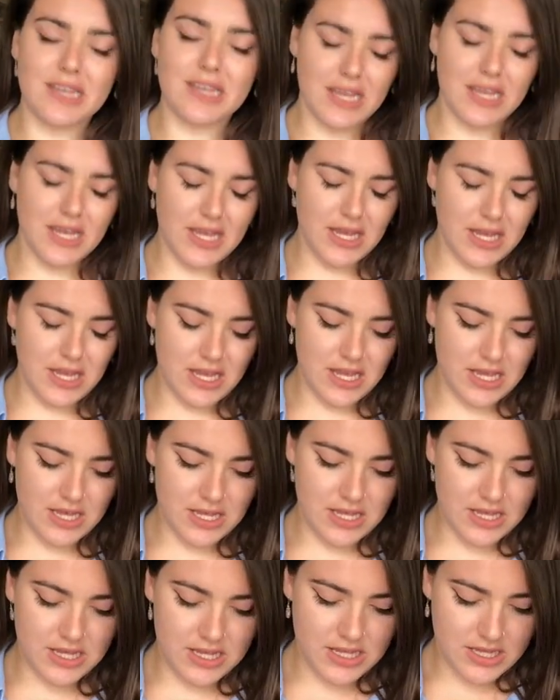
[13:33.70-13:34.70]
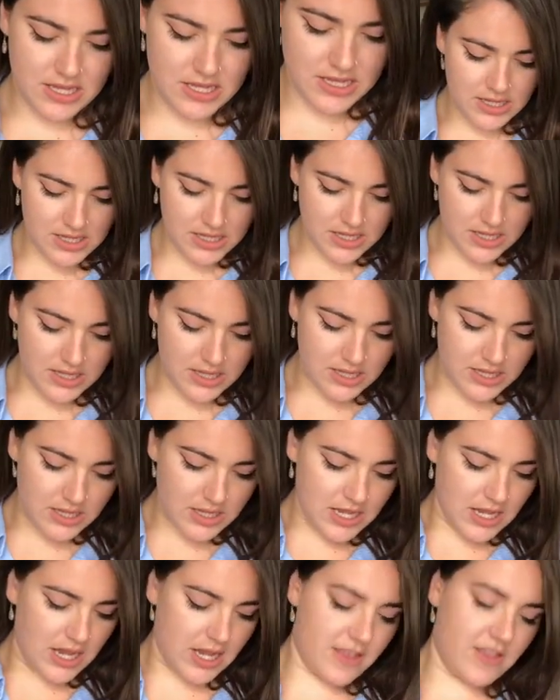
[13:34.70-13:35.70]
And
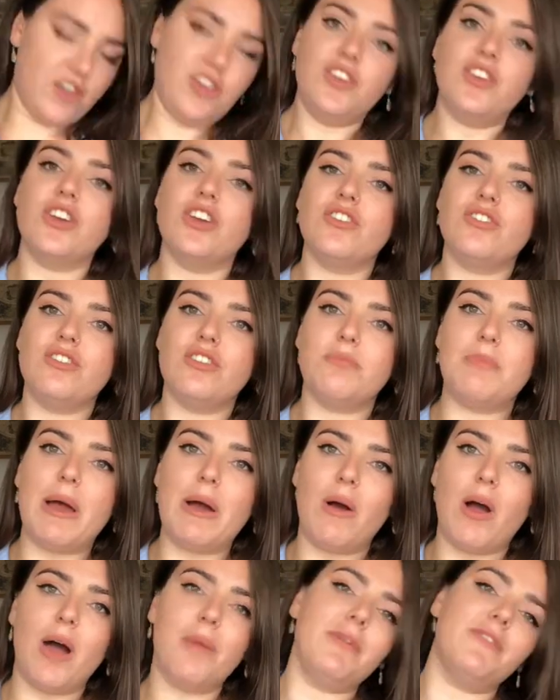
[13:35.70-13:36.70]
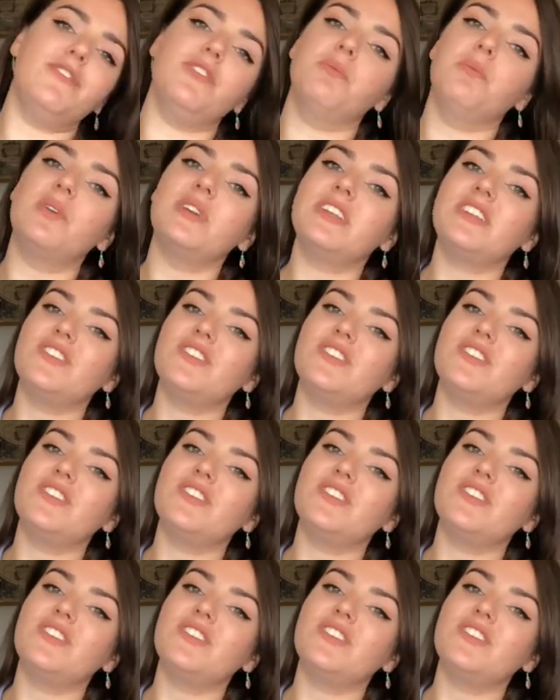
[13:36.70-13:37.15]
then you could do the belt up if you wanted